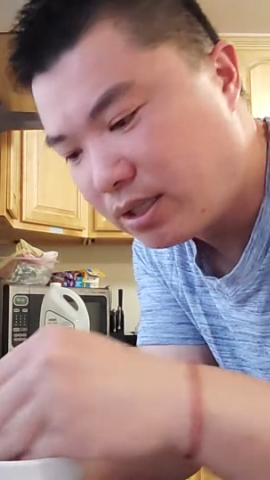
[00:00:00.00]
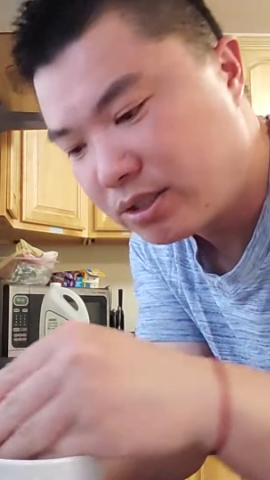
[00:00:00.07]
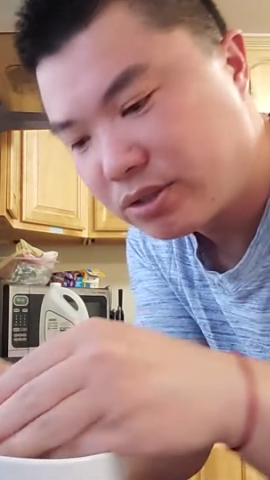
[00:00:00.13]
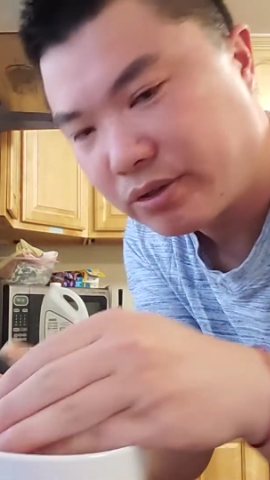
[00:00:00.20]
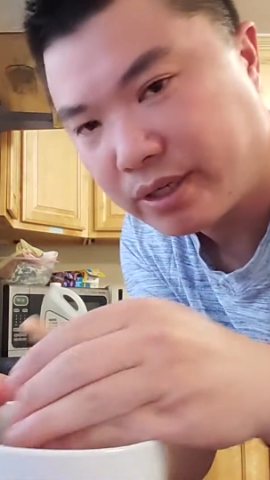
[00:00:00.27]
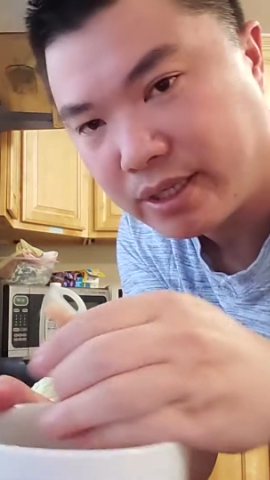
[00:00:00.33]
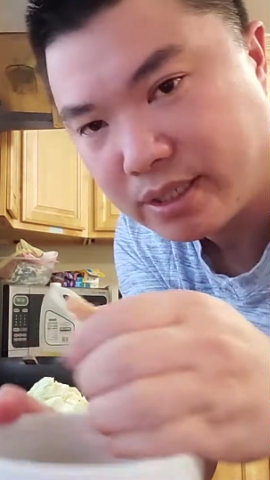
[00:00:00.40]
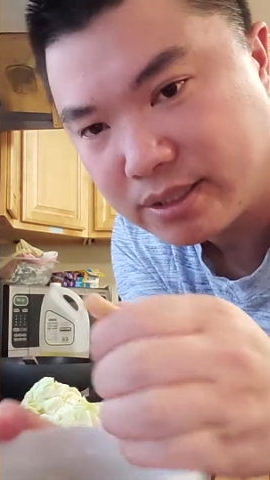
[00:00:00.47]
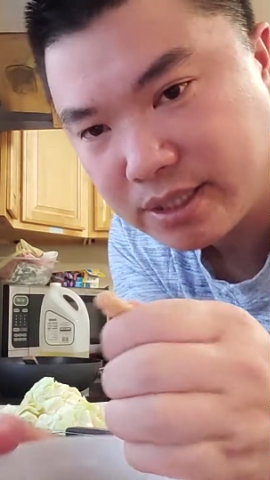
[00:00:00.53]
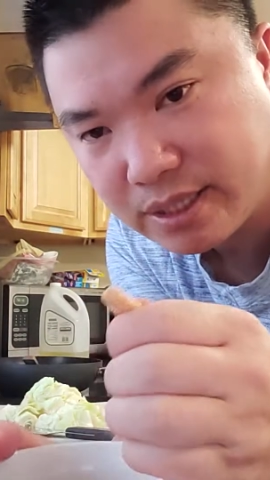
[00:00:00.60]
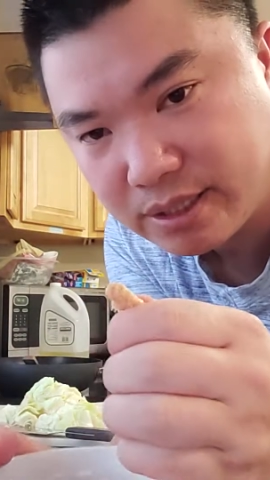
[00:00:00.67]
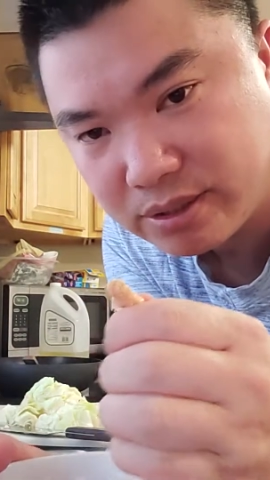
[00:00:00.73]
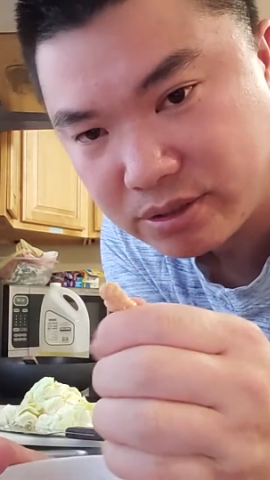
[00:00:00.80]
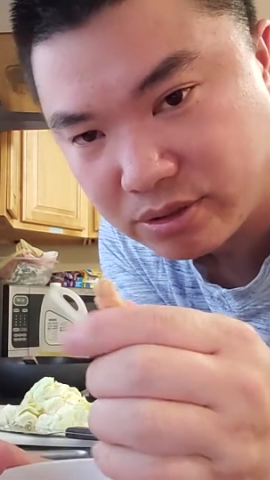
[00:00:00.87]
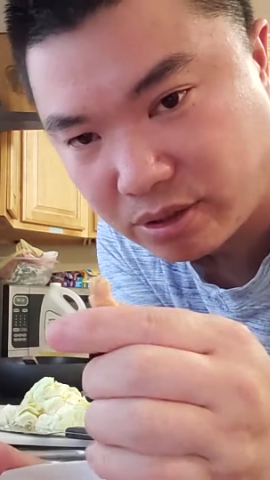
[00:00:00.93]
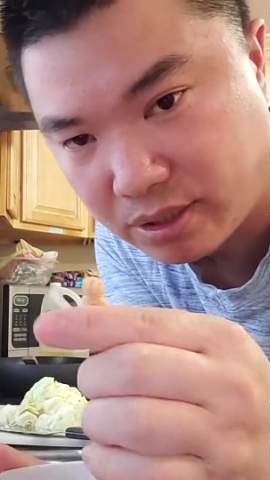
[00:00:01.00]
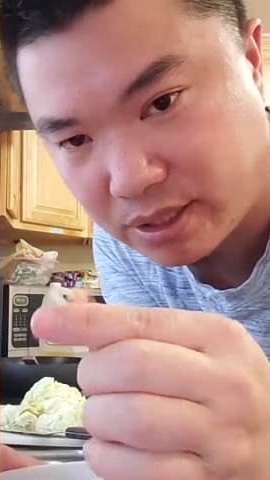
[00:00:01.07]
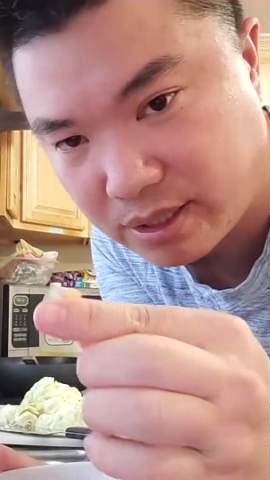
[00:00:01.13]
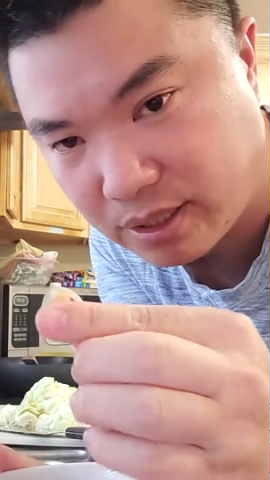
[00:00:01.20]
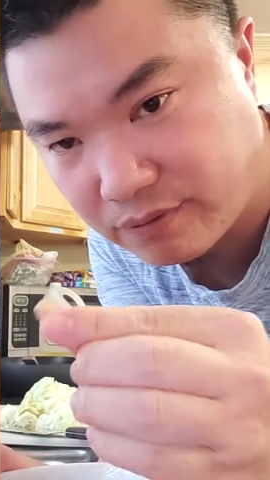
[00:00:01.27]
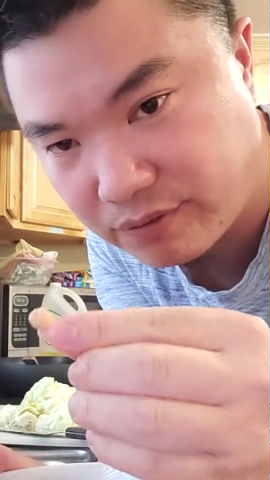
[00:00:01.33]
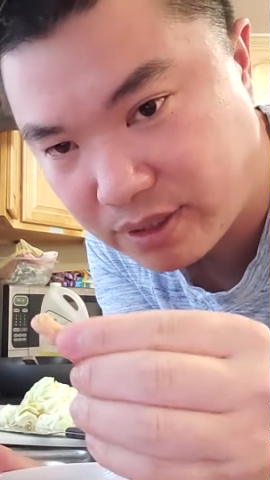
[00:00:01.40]
So it is getting
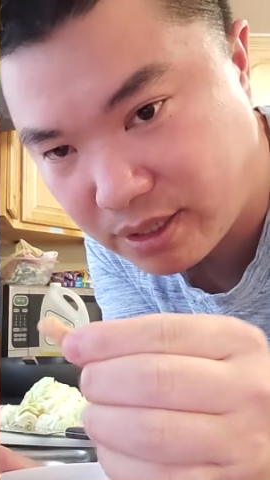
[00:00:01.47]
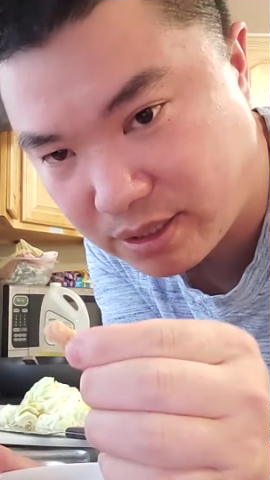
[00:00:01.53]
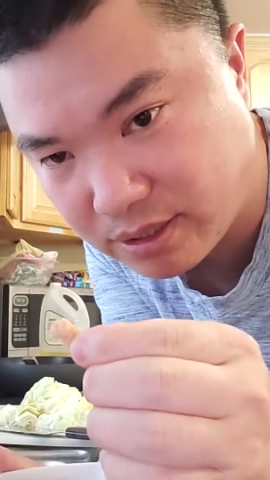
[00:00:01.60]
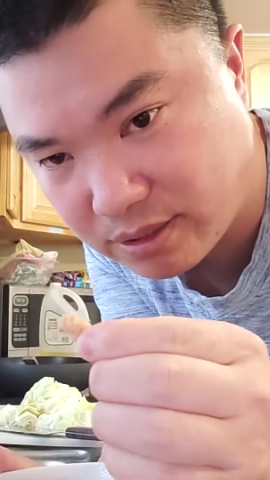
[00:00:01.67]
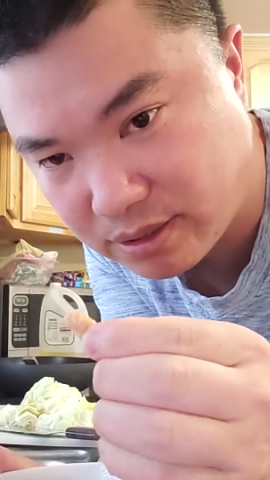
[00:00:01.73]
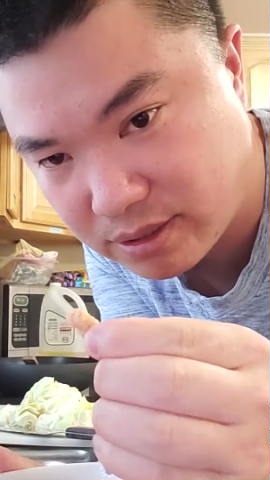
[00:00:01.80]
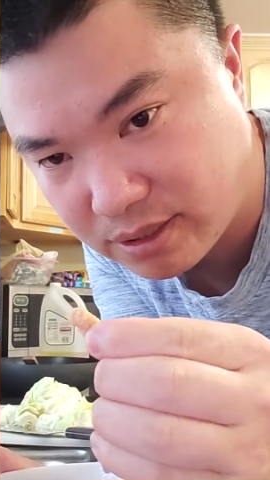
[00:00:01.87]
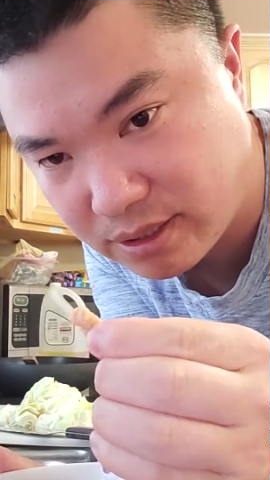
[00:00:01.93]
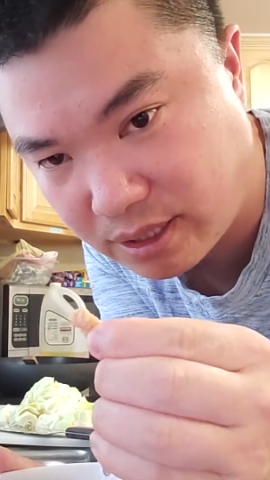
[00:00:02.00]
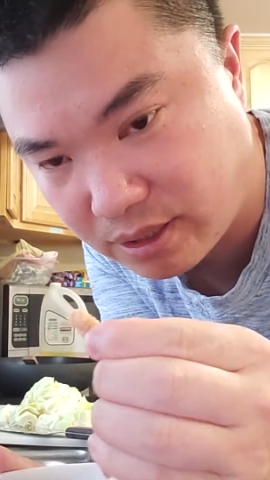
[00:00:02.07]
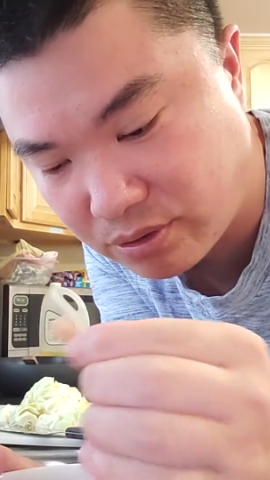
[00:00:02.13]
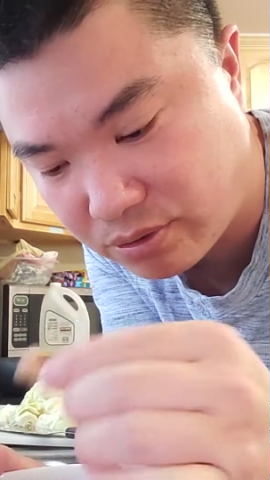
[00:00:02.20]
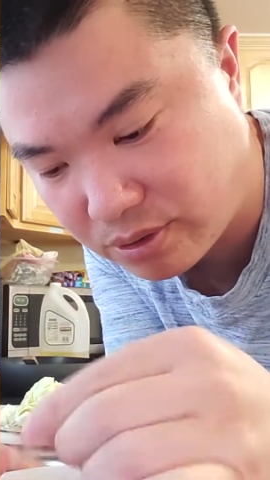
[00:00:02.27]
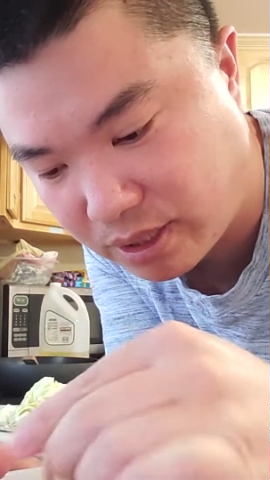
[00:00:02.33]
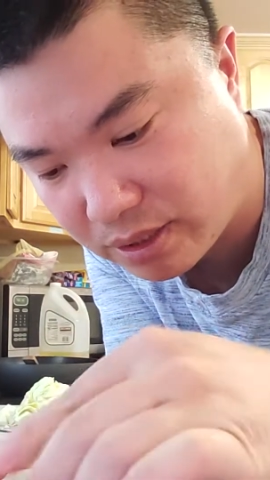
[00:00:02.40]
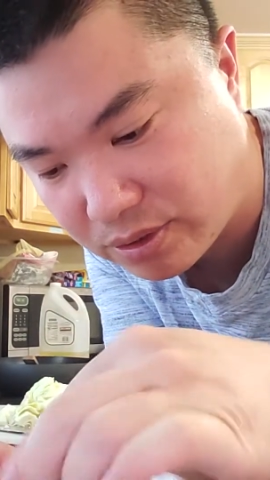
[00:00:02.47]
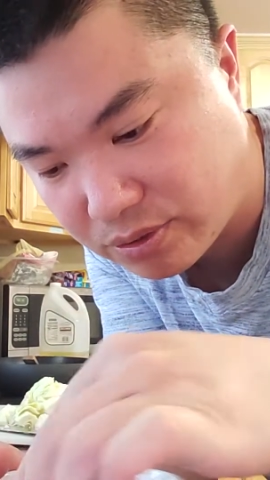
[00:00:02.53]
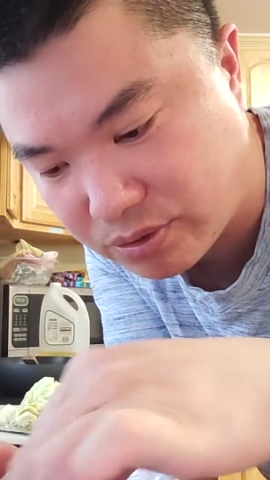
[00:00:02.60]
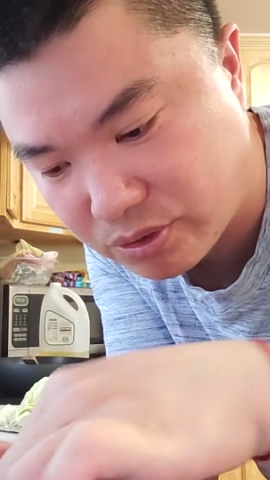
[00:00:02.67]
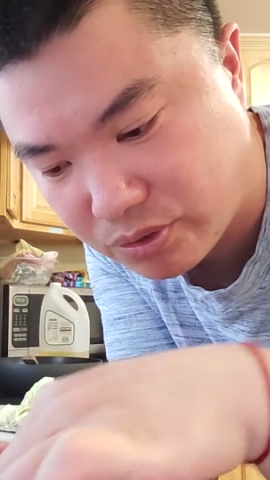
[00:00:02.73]
soggy. If you guys could see, I could actually